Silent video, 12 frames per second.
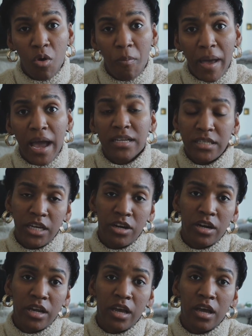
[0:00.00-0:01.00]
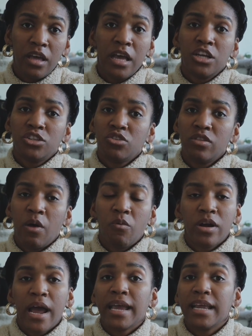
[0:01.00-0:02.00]
bacteria, so that
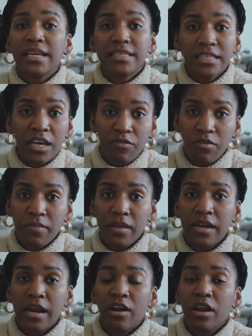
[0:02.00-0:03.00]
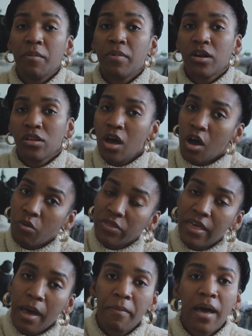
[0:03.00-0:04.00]
we're not getting sick from the dairy. But along
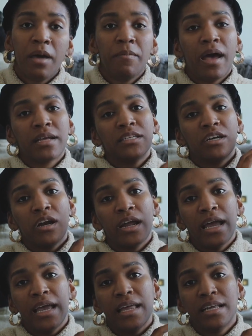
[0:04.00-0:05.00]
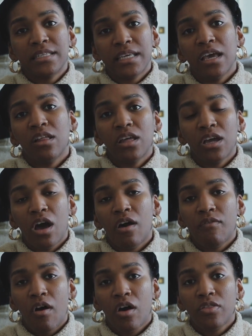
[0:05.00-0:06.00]
with that bad bacteria, it is killing
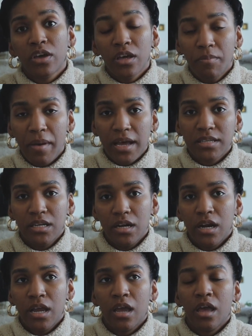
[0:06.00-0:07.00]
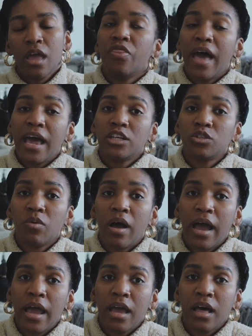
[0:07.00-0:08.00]
off all the good bacteria. That is
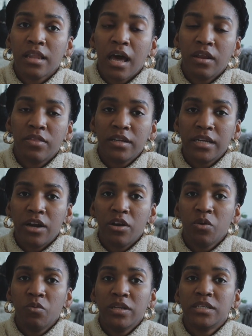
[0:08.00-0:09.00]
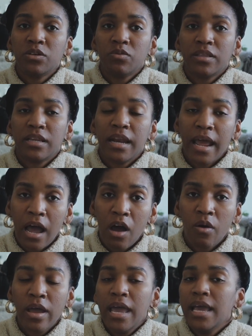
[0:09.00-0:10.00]
why a lot of the dairy we deal with
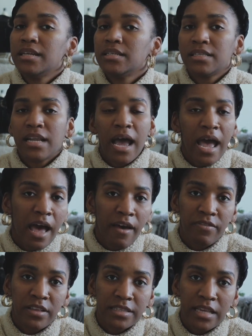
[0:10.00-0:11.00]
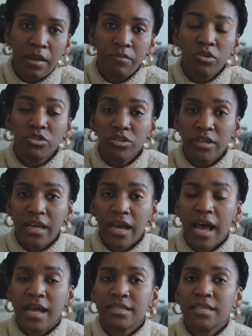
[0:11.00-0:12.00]
now, it does not have the same nutrient
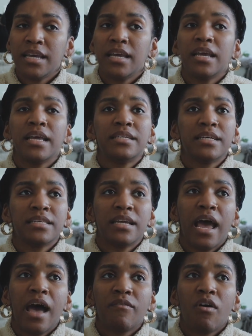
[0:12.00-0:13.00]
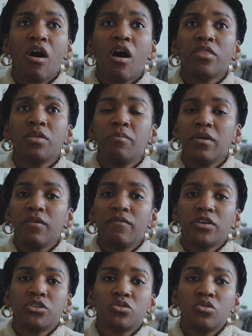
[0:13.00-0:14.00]
content. It doesn't have all the
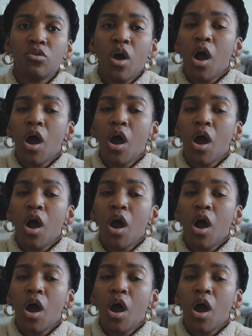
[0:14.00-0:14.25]
beneficial